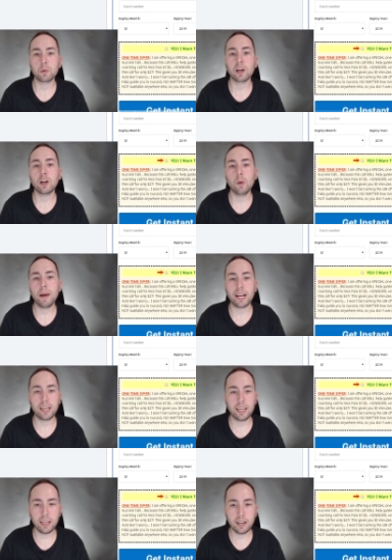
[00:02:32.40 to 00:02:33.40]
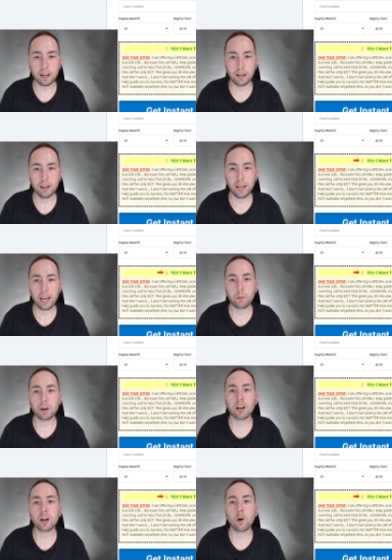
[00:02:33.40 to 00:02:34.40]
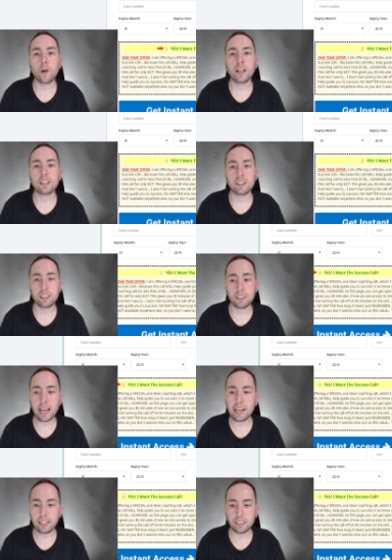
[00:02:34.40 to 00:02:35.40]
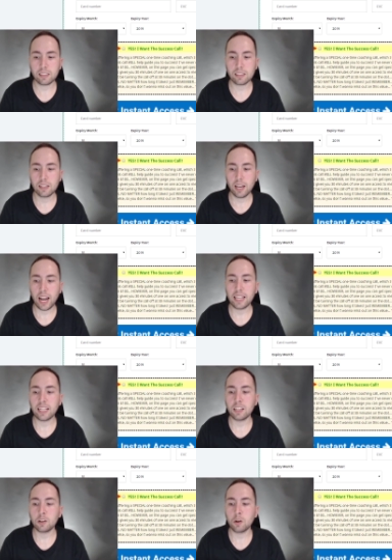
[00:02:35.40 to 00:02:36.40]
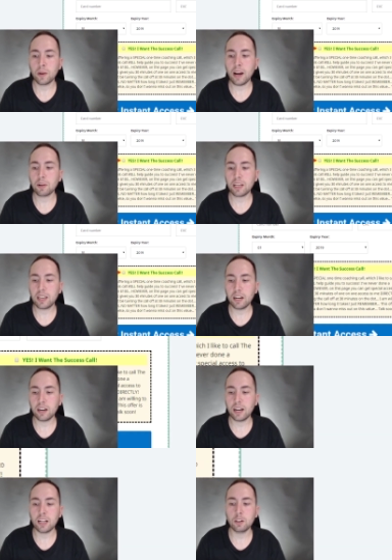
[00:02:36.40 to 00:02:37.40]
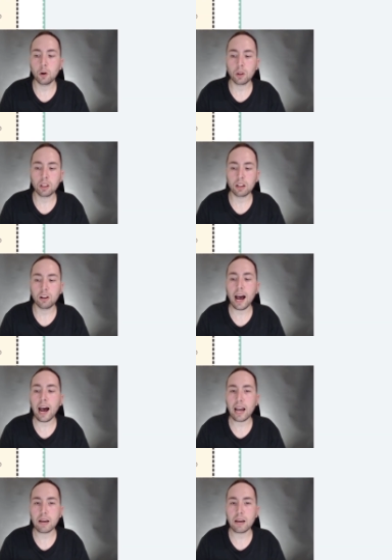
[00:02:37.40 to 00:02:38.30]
is we're going to go back here and we're going to go right to settings, and then you go down here and you go to the little